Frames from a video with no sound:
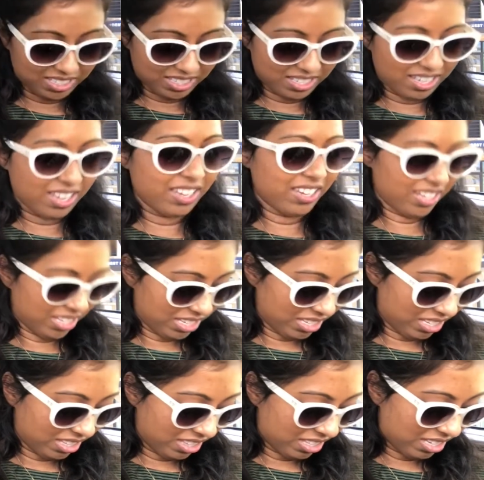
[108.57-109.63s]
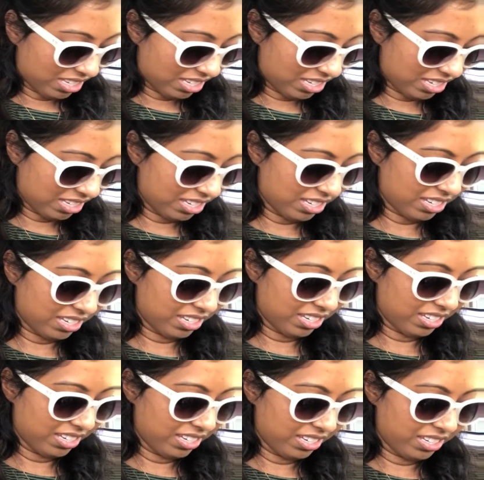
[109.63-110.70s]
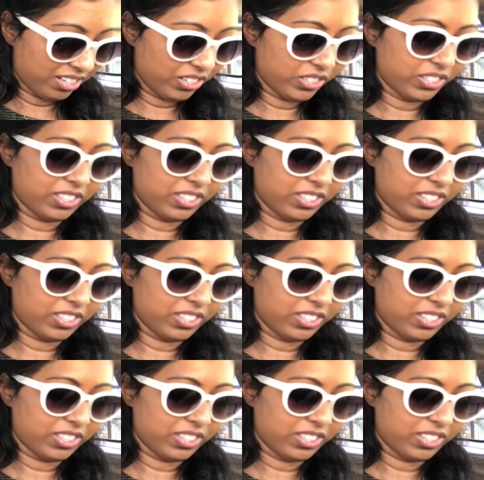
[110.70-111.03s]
And here's